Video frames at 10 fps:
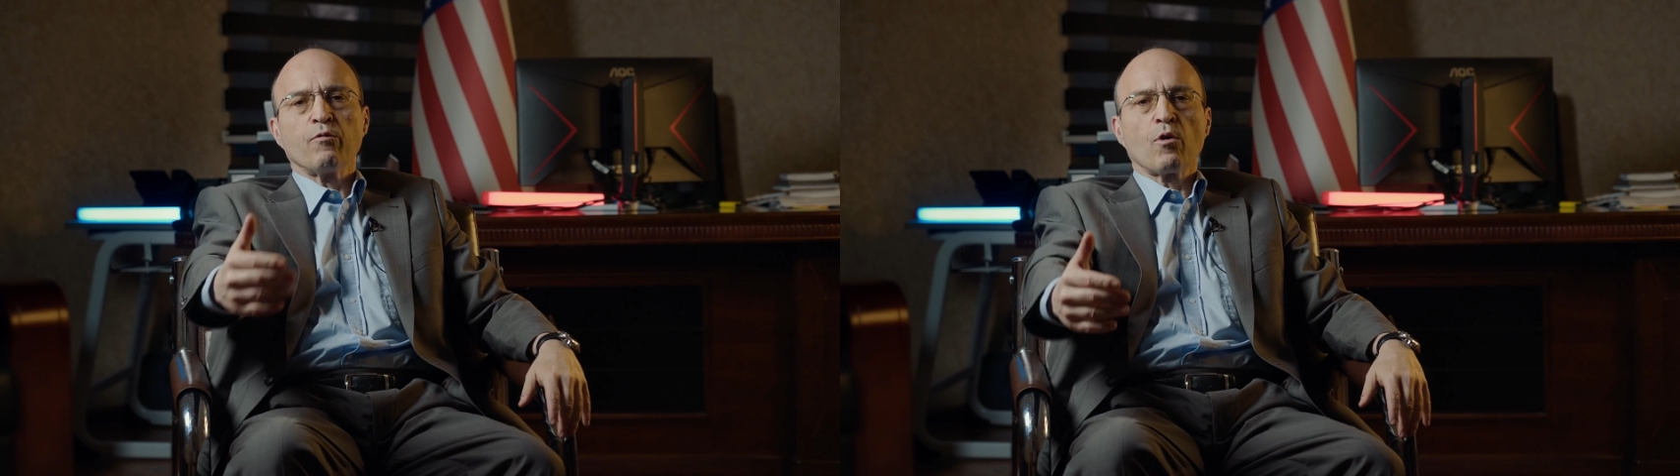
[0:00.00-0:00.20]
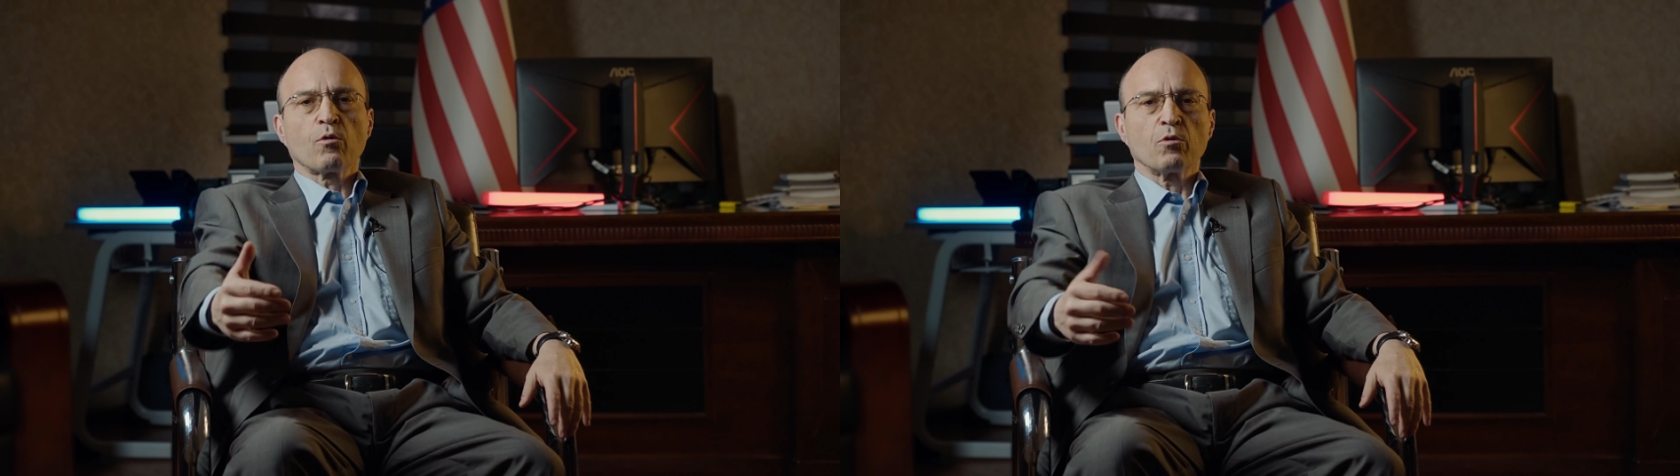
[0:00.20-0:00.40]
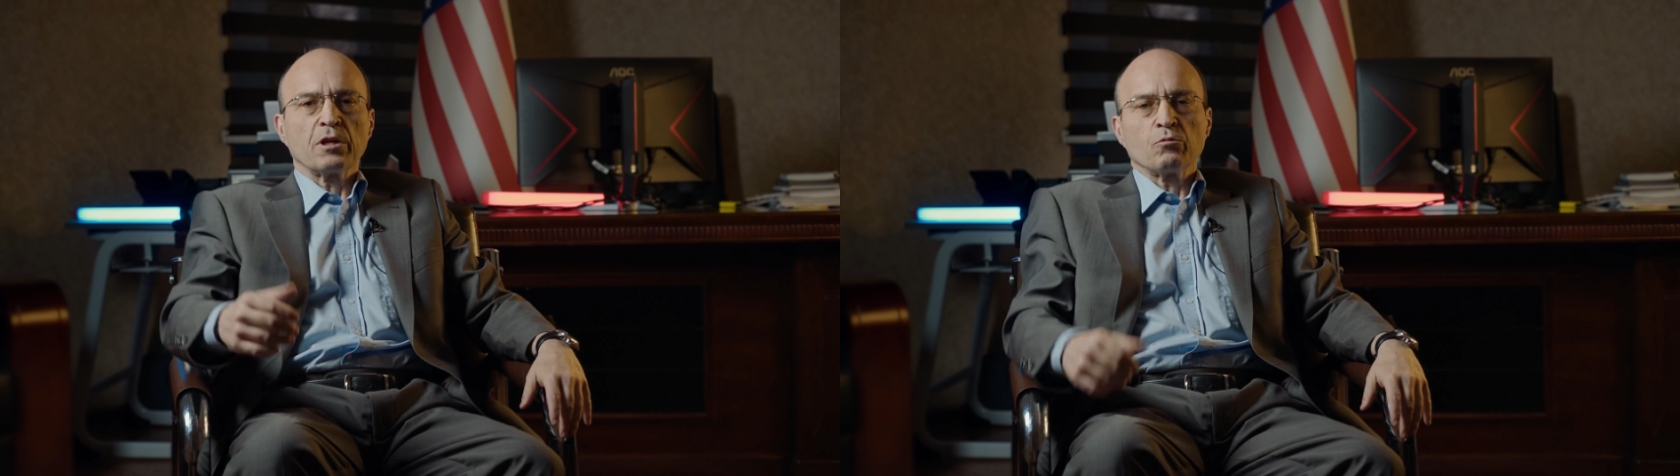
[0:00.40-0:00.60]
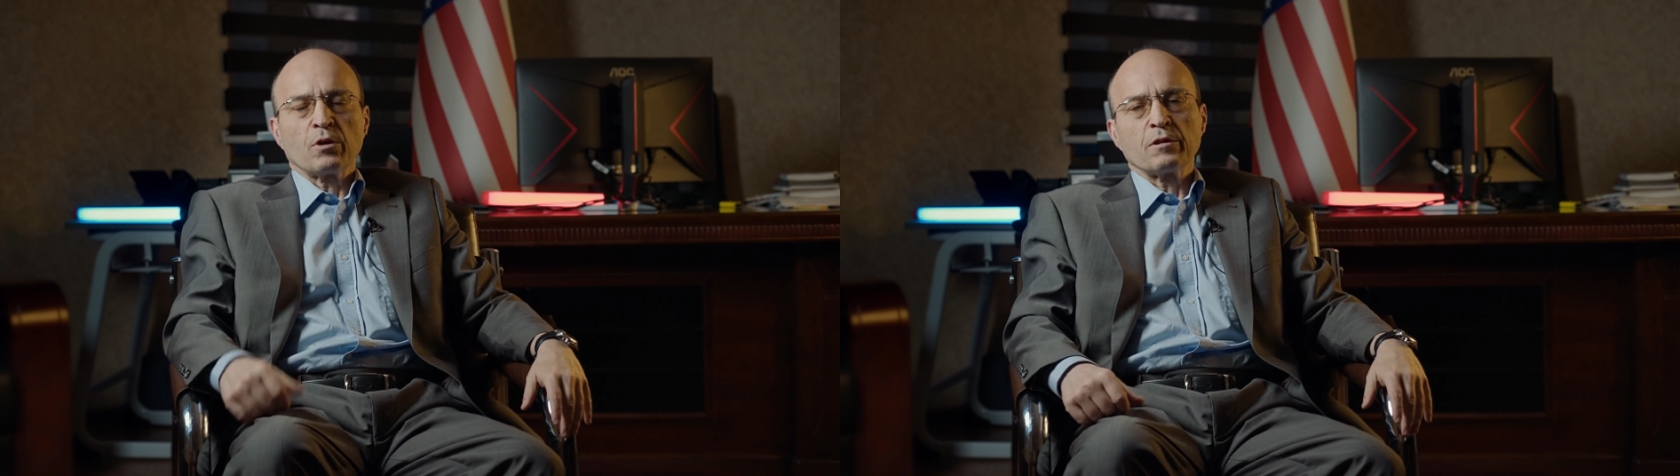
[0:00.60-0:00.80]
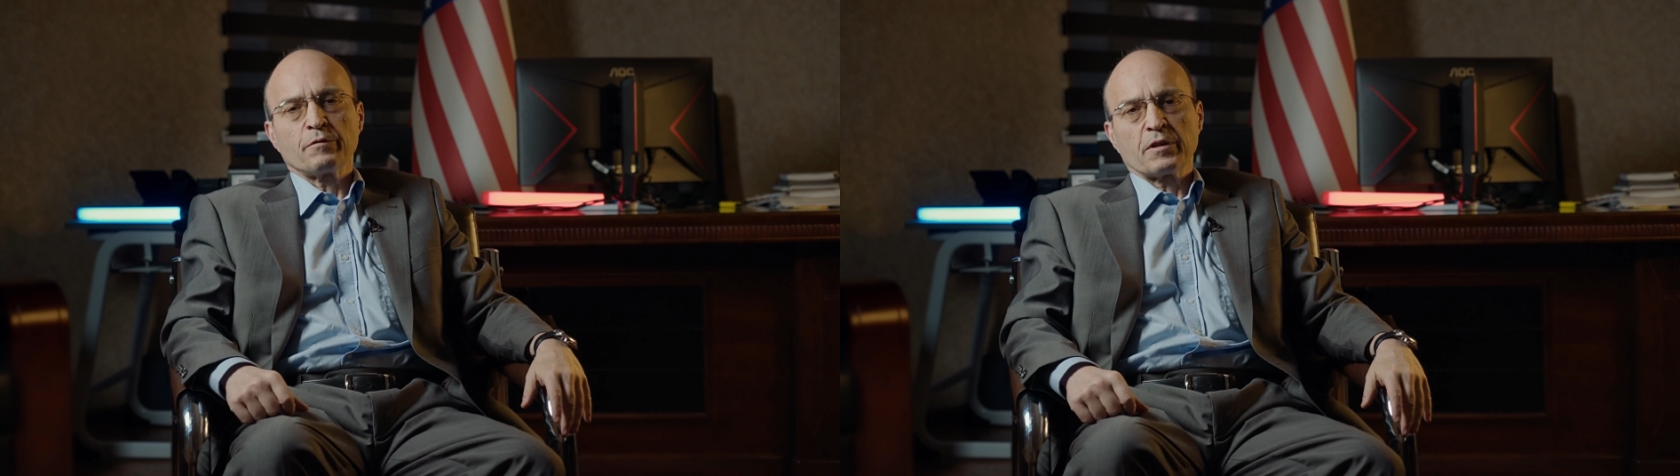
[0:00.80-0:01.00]
forward in
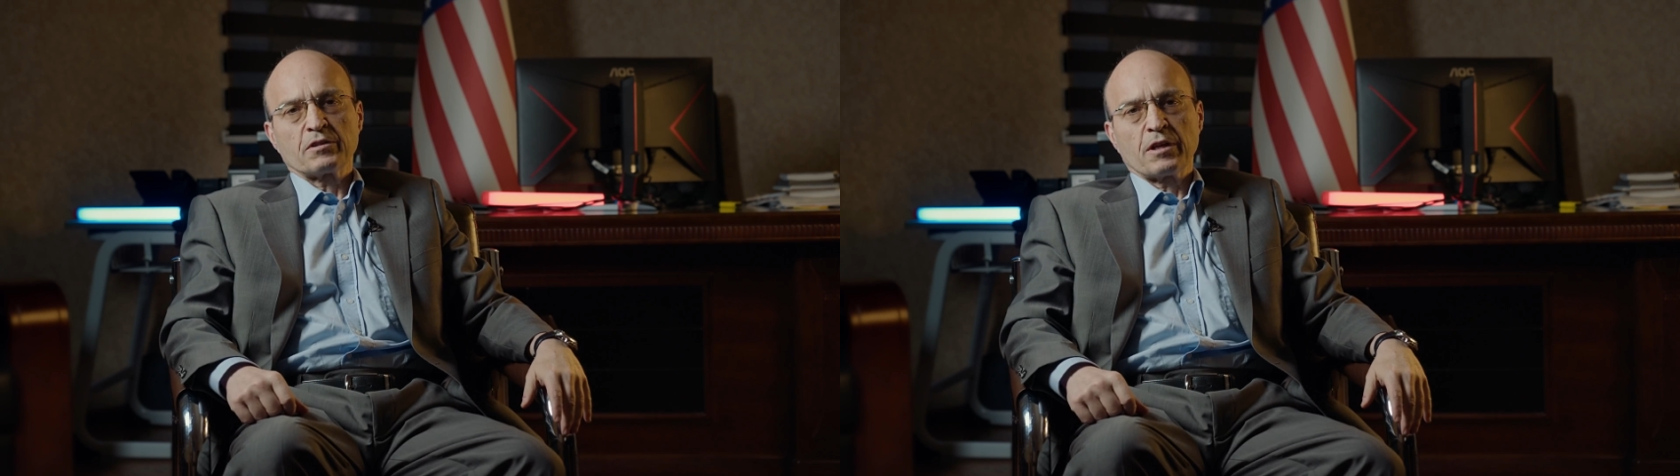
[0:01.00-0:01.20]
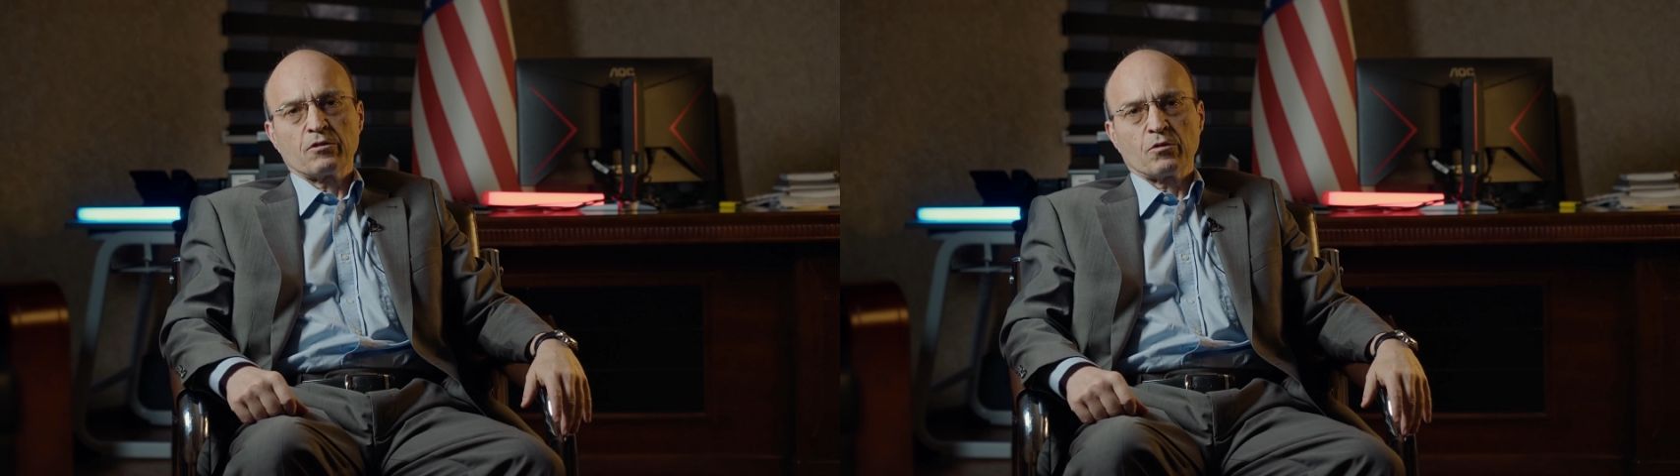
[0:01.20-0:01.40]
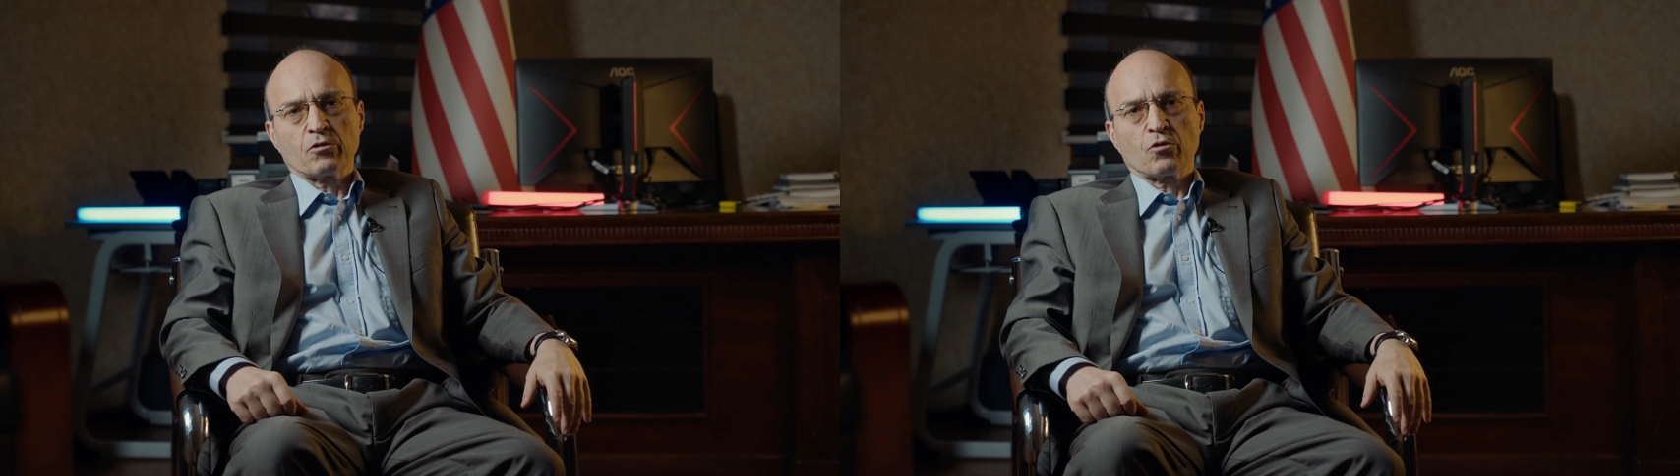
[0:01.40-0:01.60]
21st century.